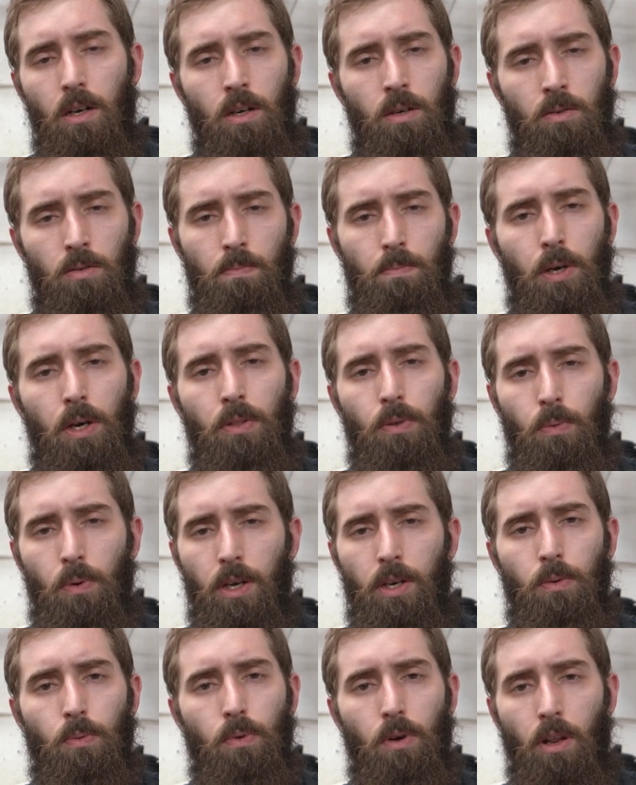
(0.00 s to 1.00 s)
Oh, and by the way,
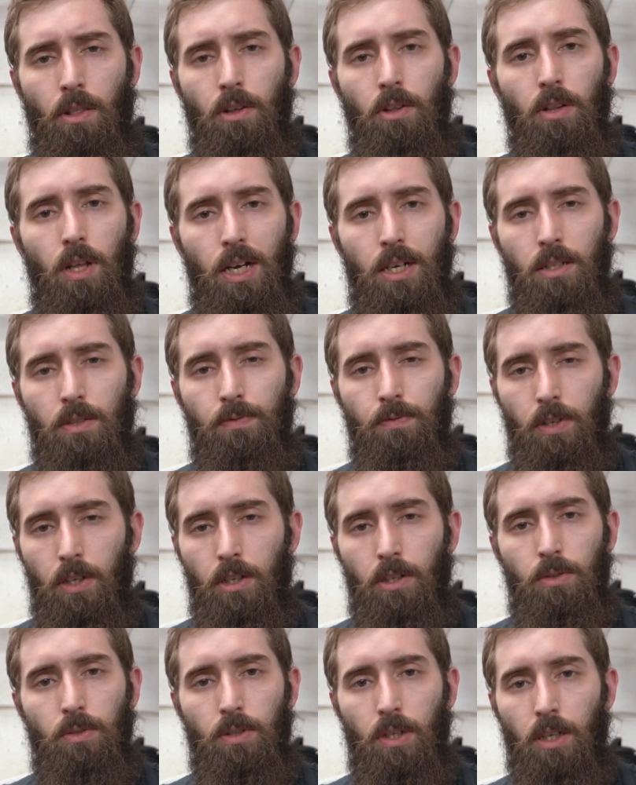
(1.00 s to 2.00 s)
in one of the last
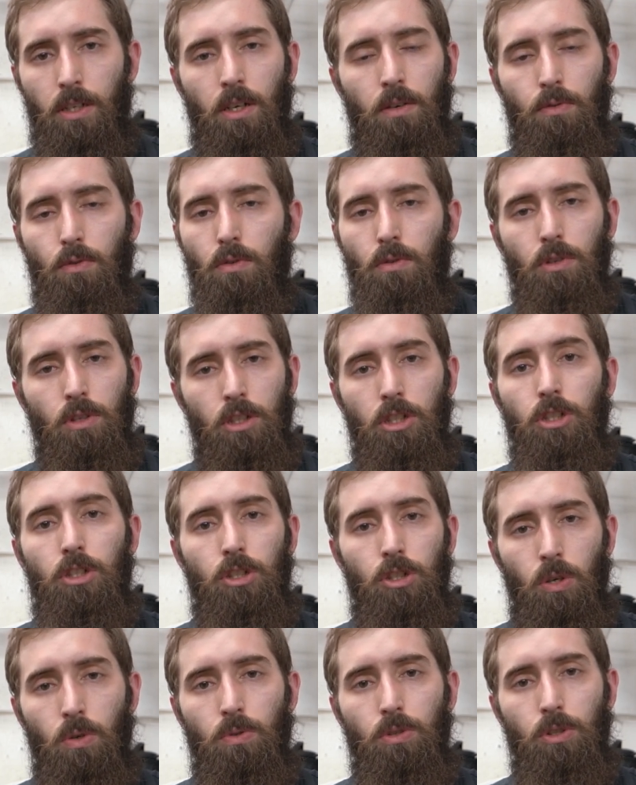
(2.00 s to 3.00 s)
videos, I never really
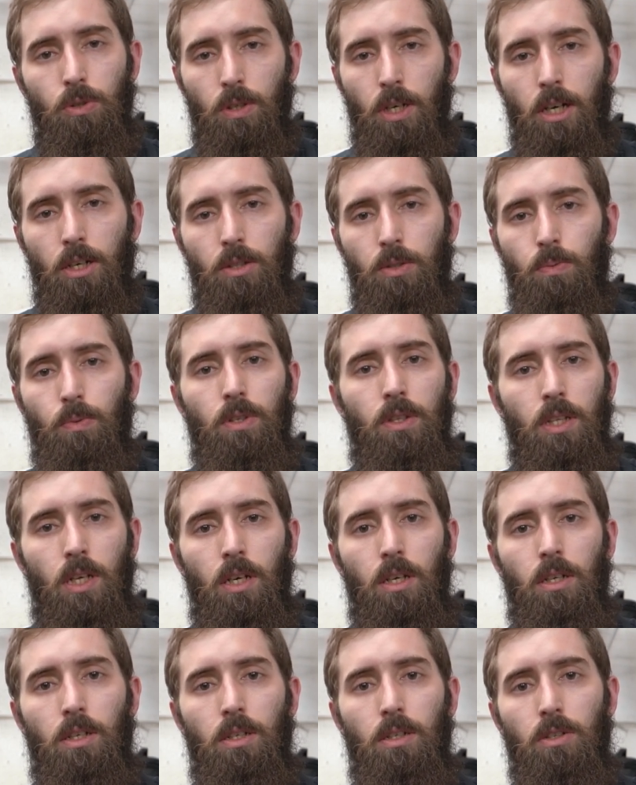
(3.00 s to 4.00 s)
showed you guys what
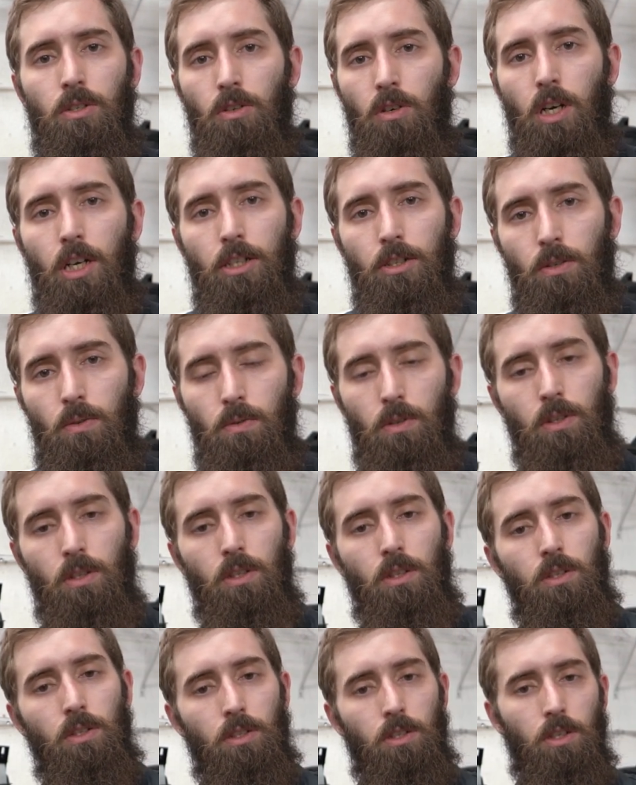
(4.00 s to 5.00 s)
that grinder really
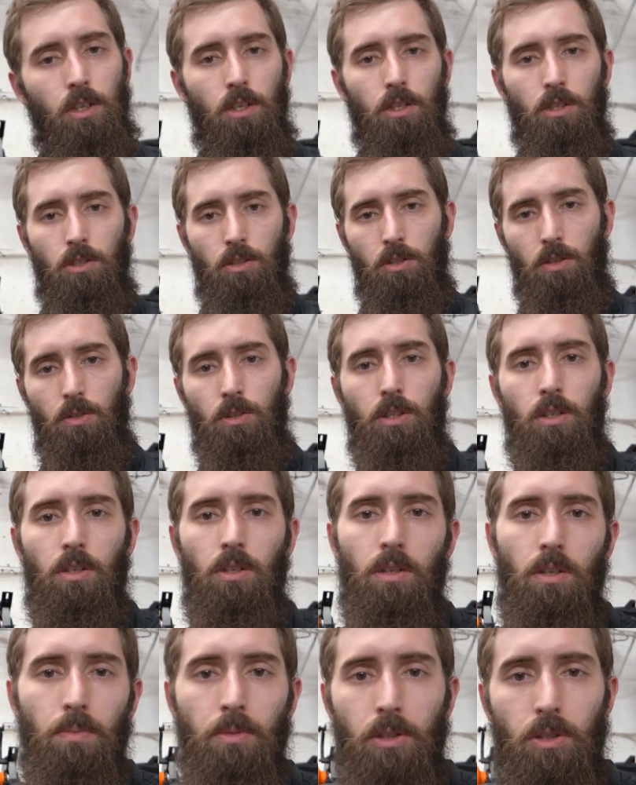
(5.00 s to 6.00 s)
looks like. So here,
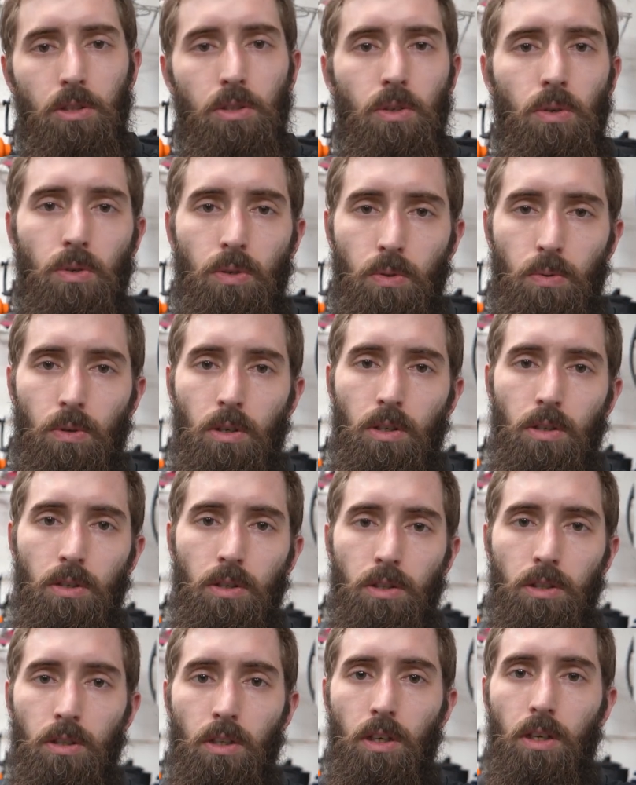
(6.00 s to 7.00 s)
let me show you what it
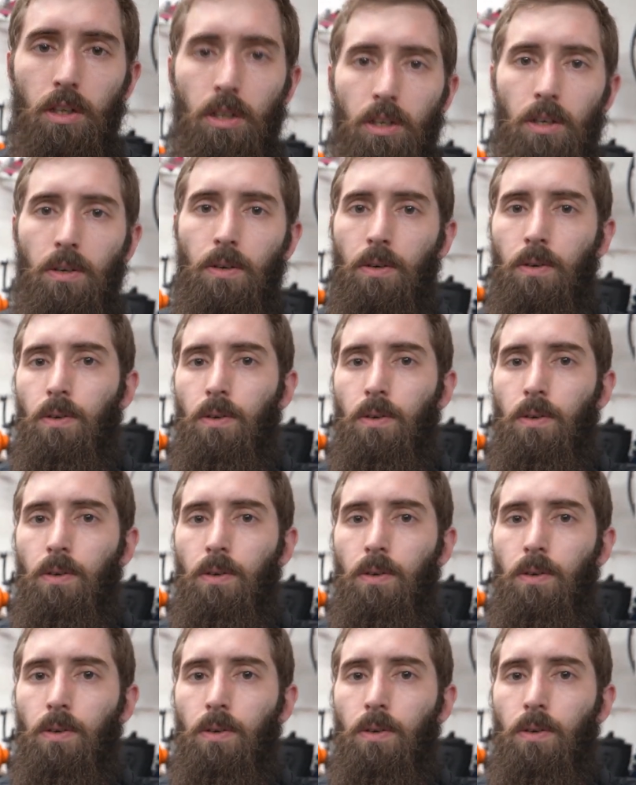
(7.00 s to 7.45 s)
looks like.